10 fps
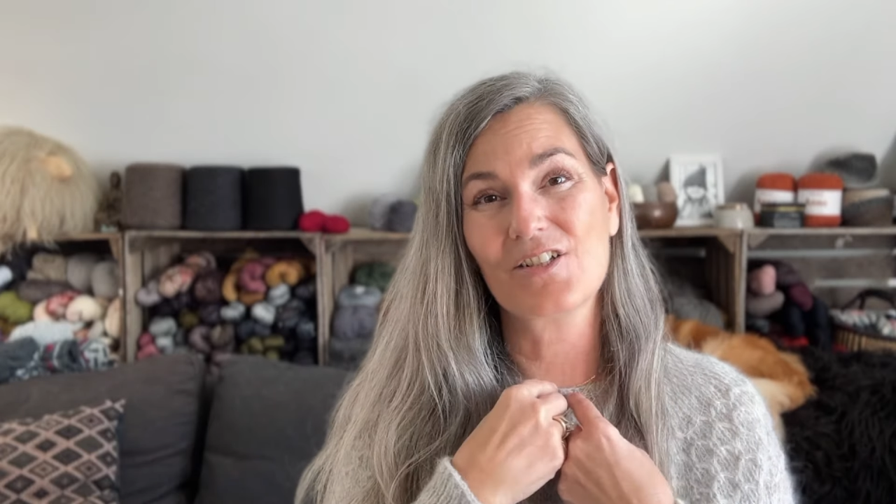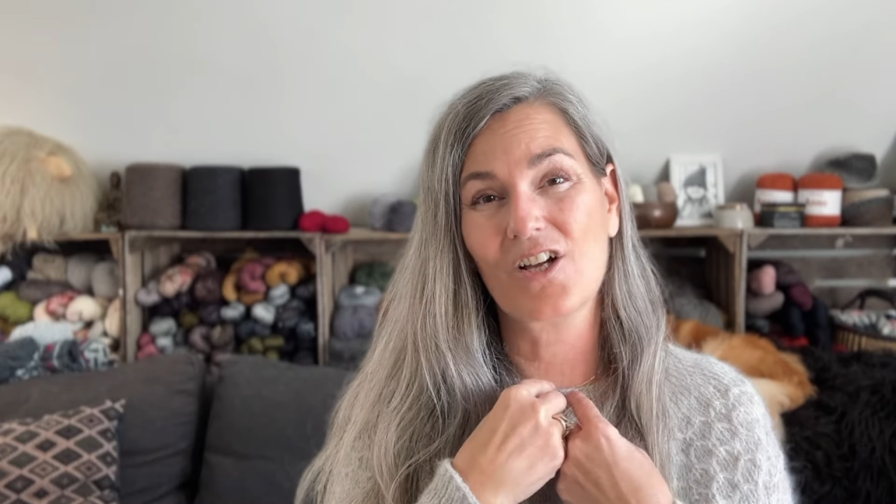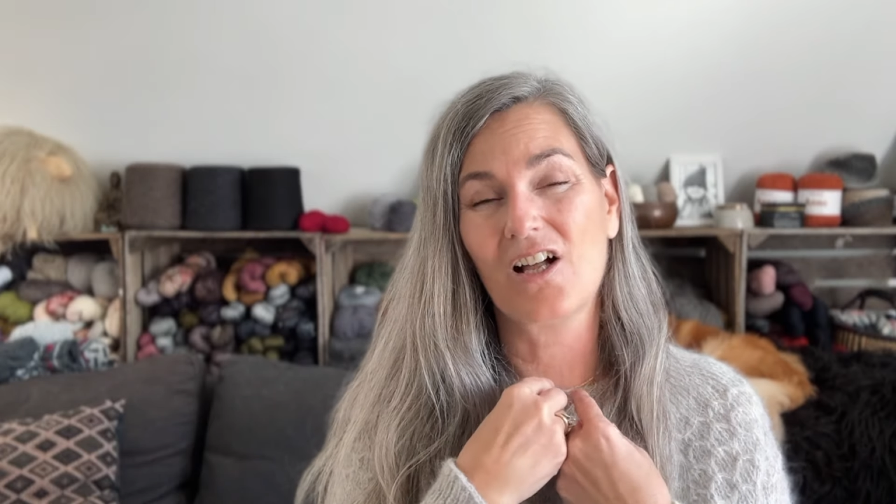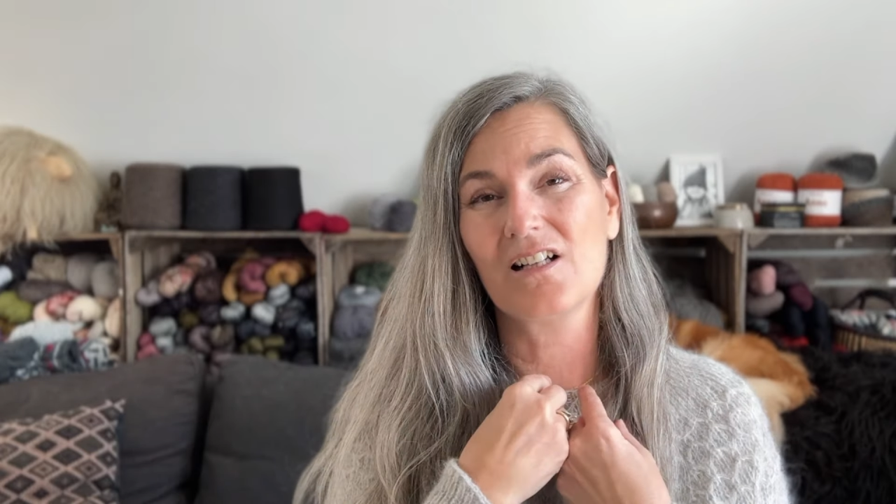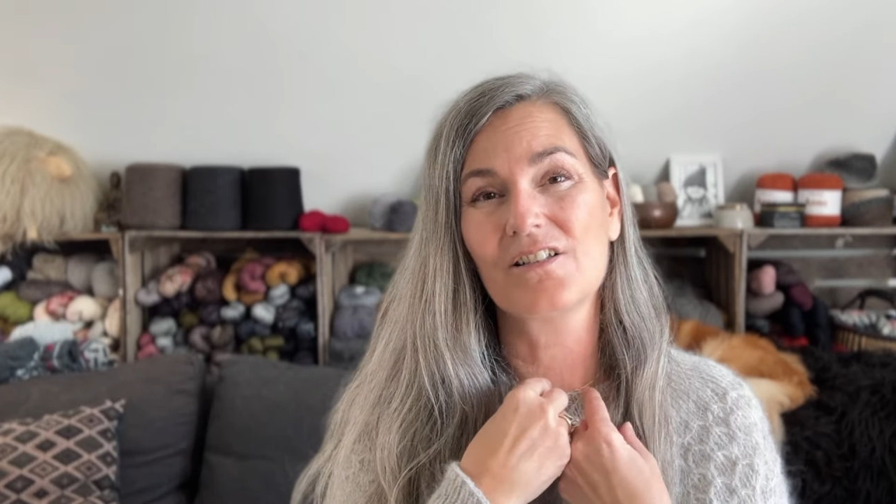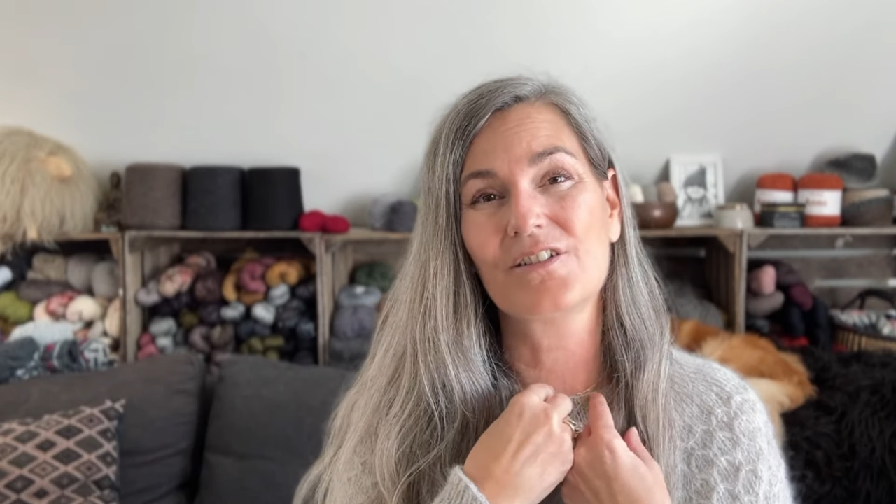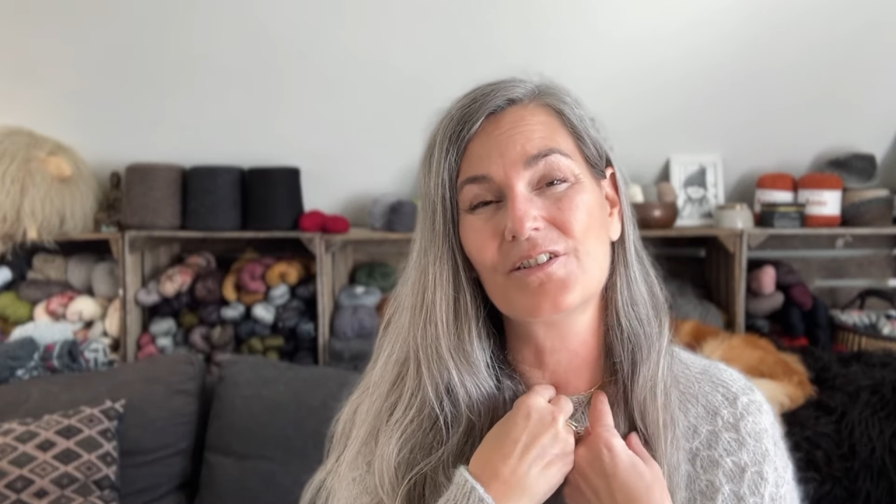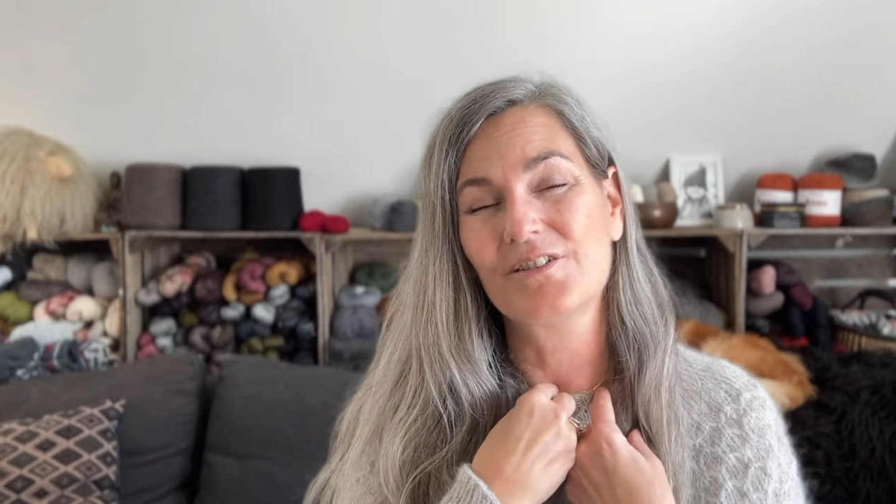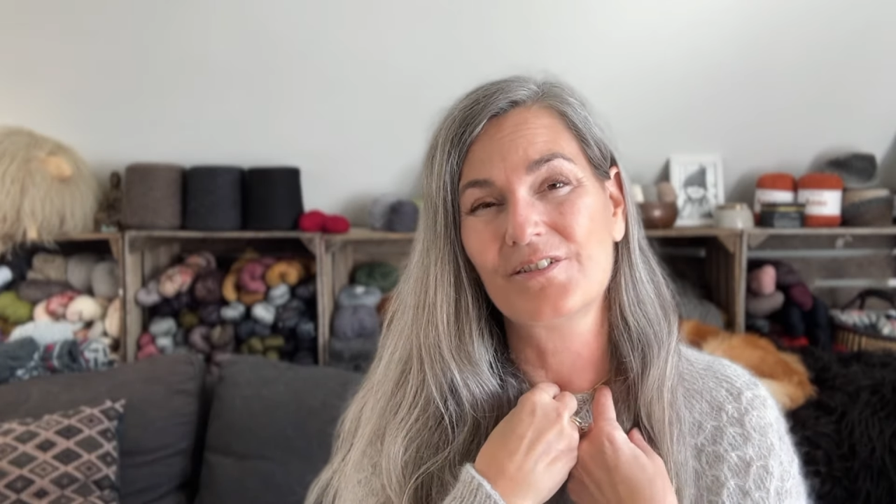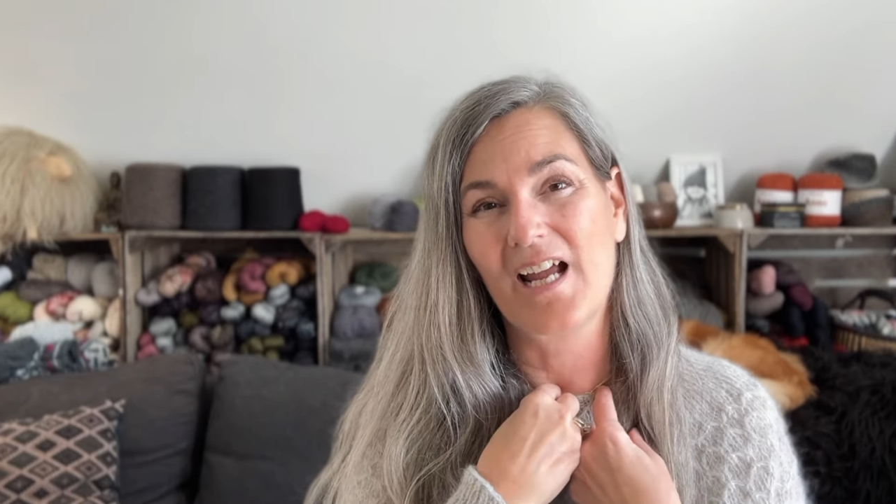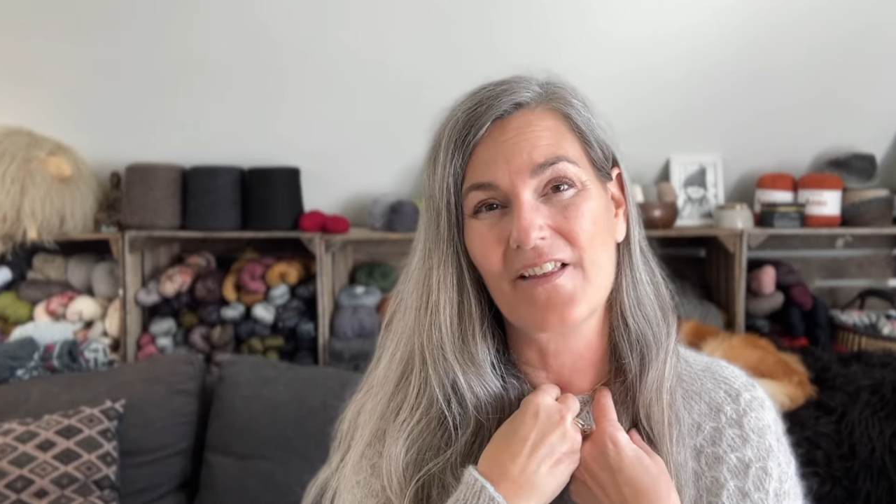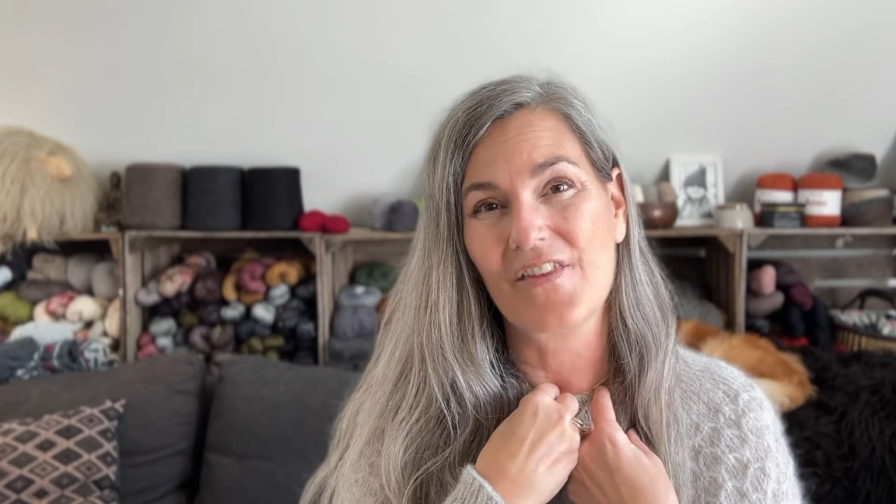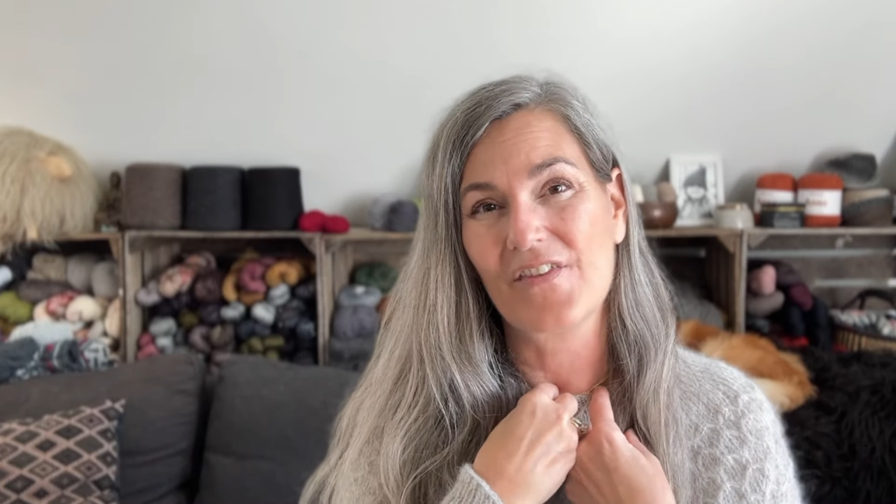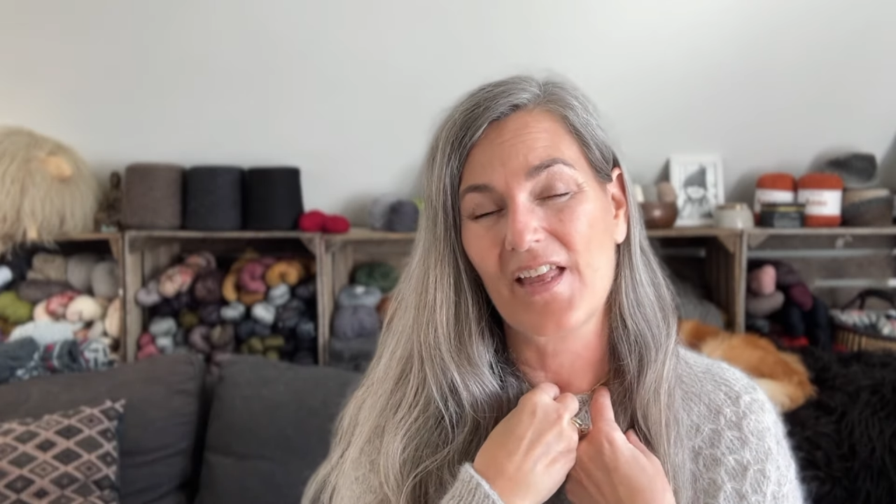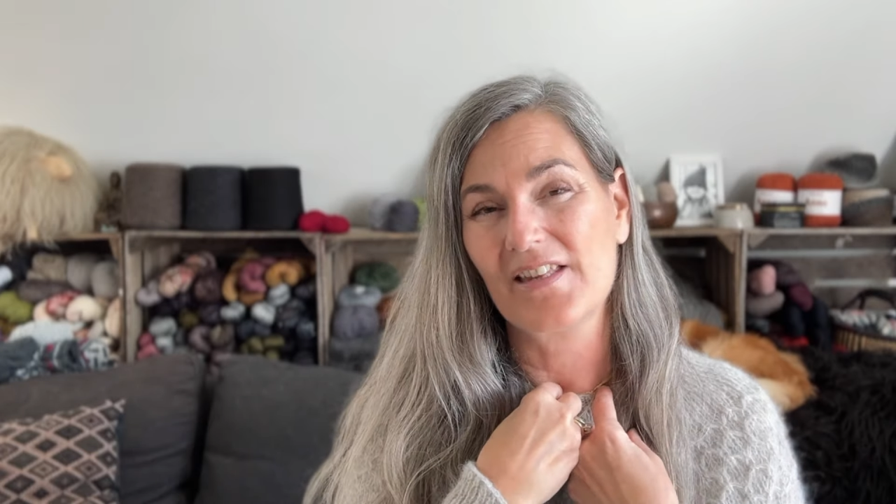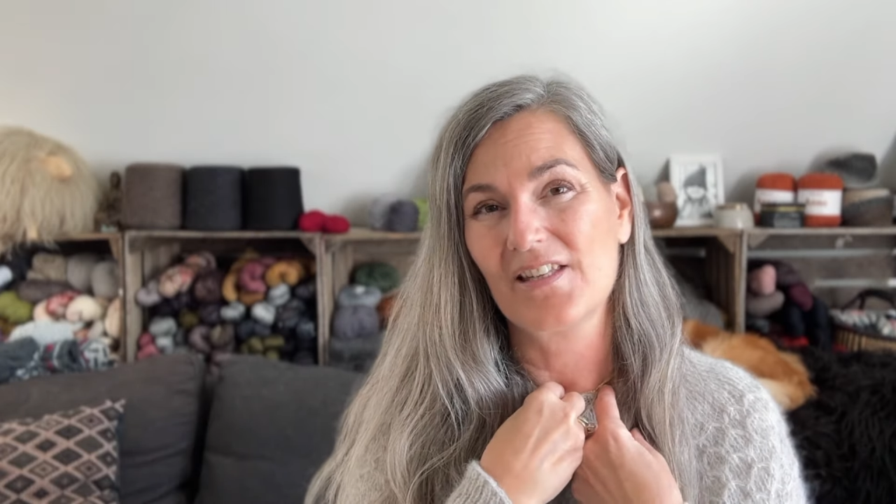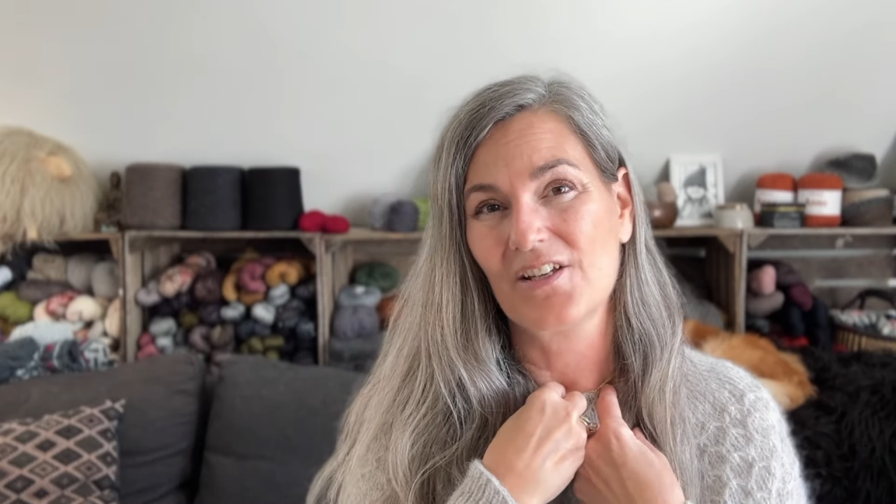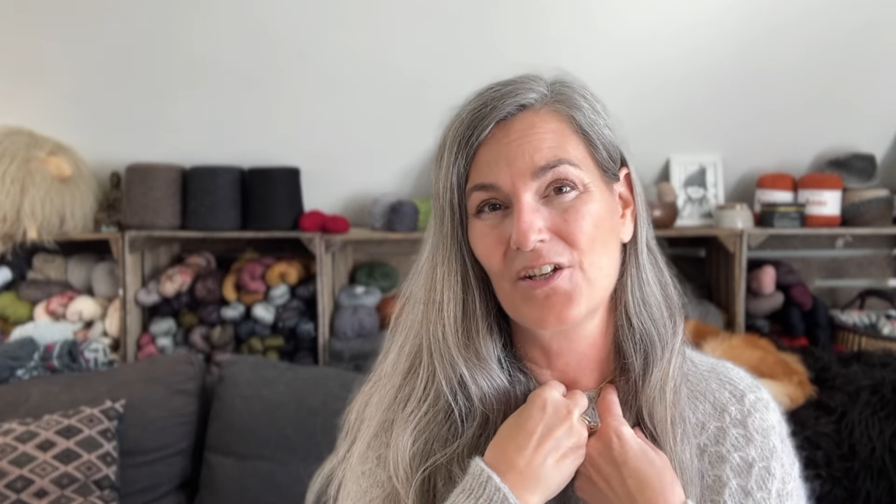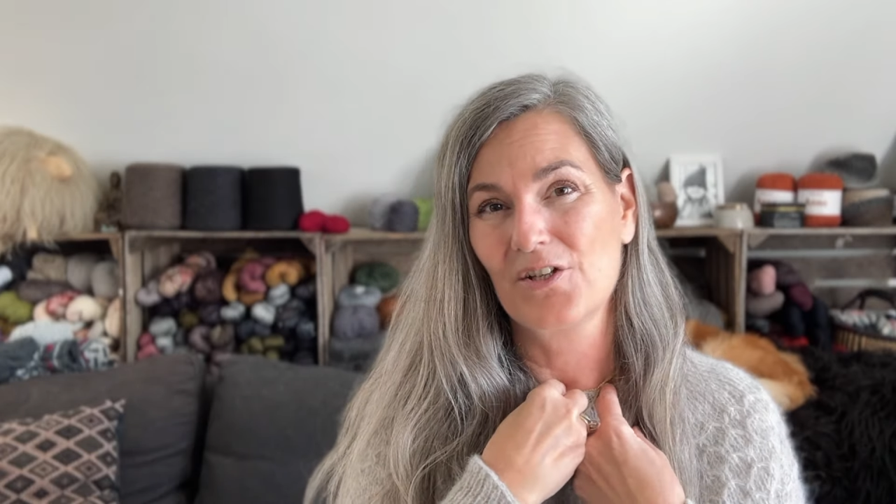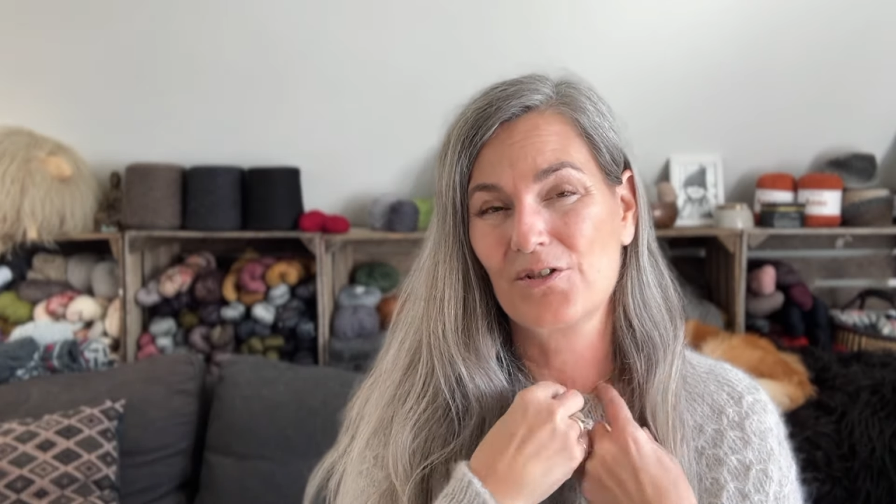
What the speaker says: collar rather than the